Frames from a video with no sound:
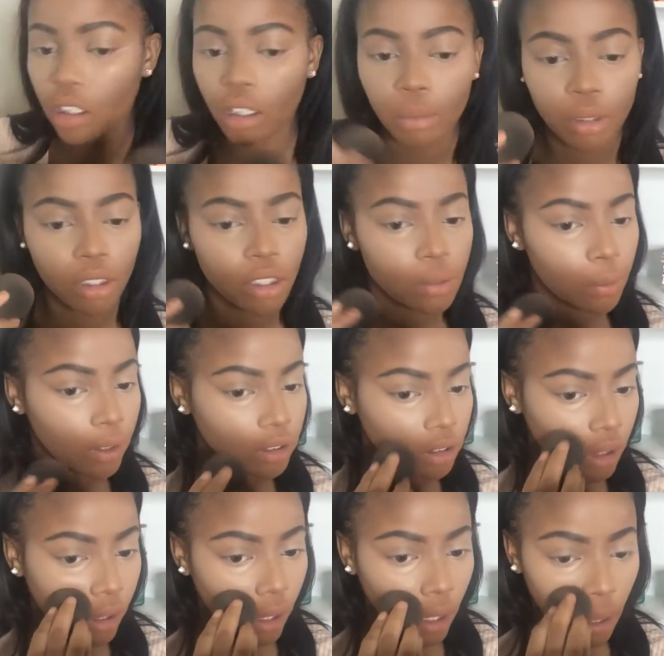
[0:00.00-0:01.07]
the beauty
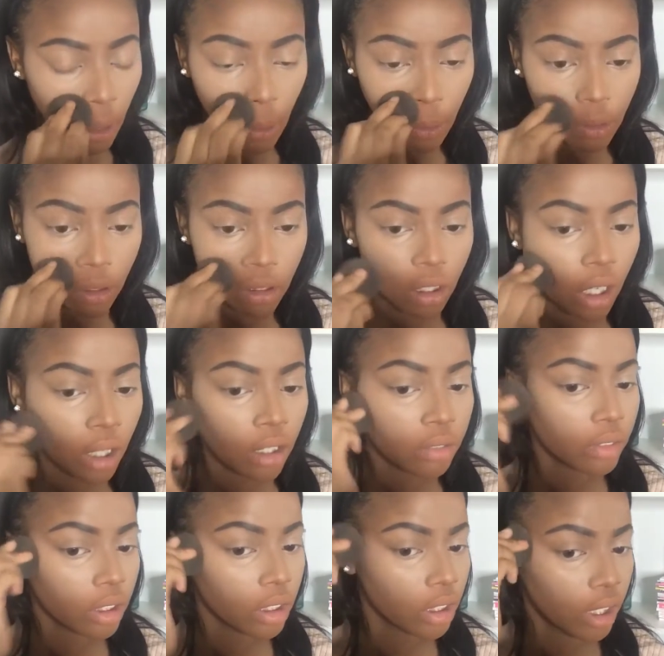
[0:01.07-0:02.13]
sponge again, so there
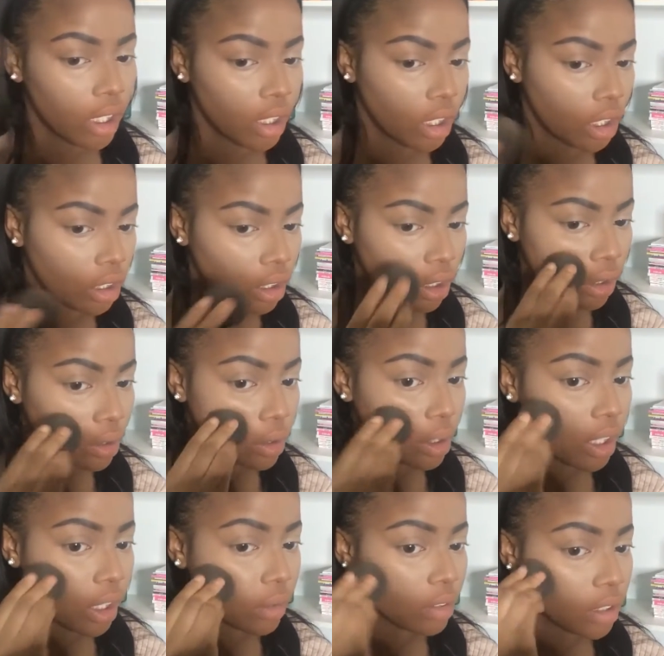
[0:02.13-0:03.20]
aren't really any, you
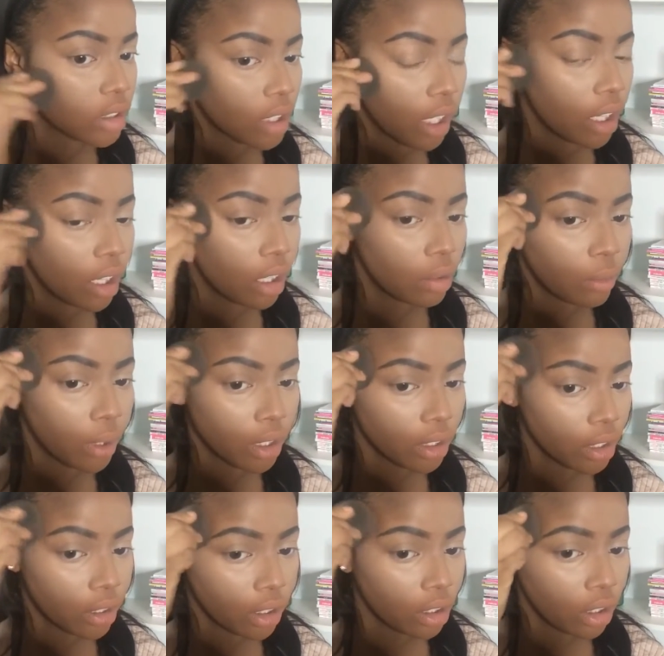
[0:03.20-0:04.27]
can't really tell
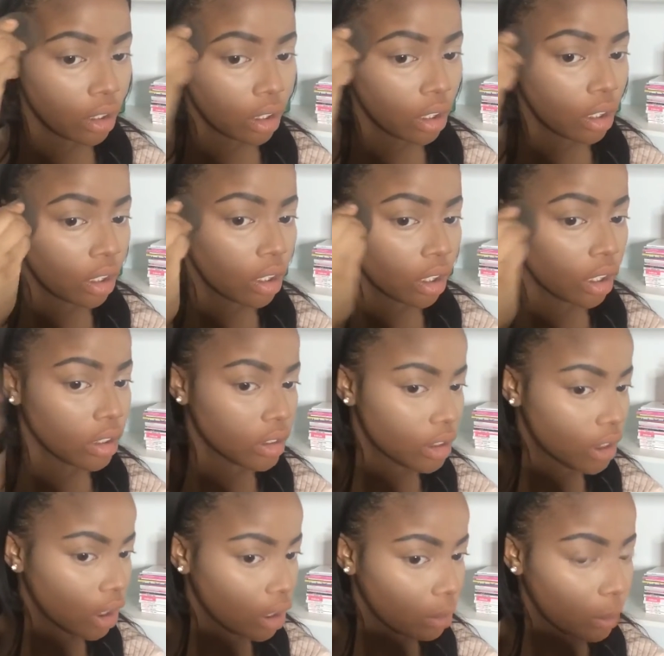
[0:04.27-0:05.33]
where the
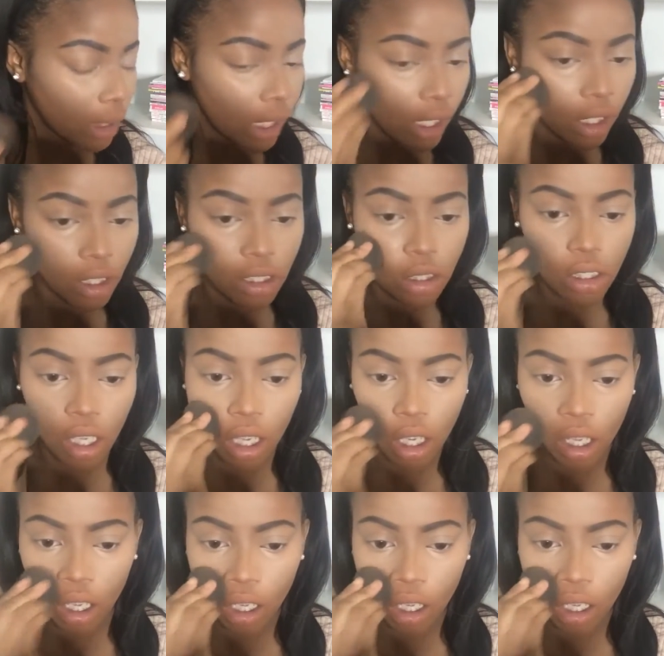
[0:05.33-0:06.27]
concealer begins